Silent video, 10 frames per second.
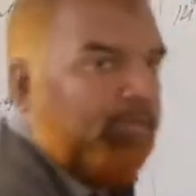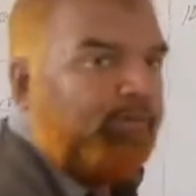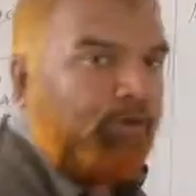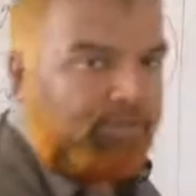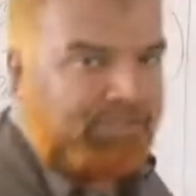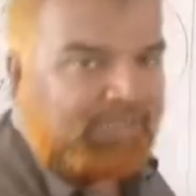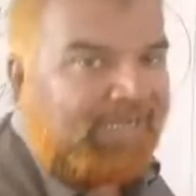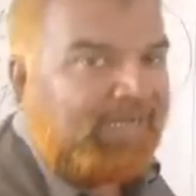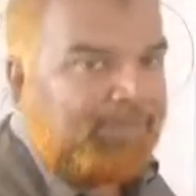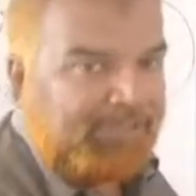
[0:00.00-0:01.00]
Pores
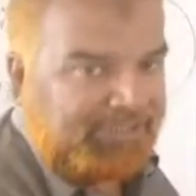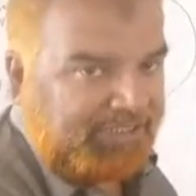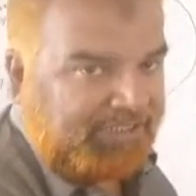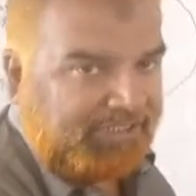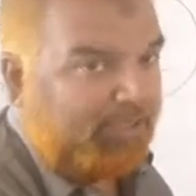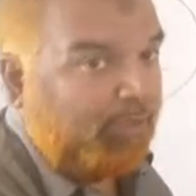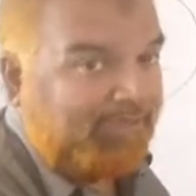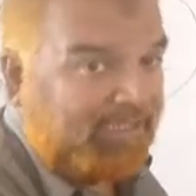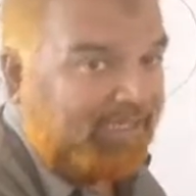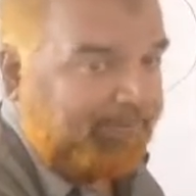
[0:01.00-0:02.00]
or apertures. I hope
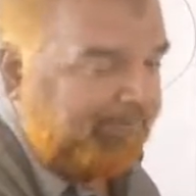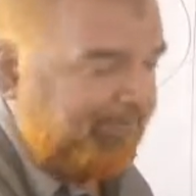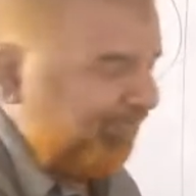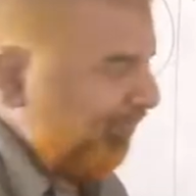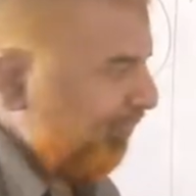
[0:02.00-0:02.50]
it's clear.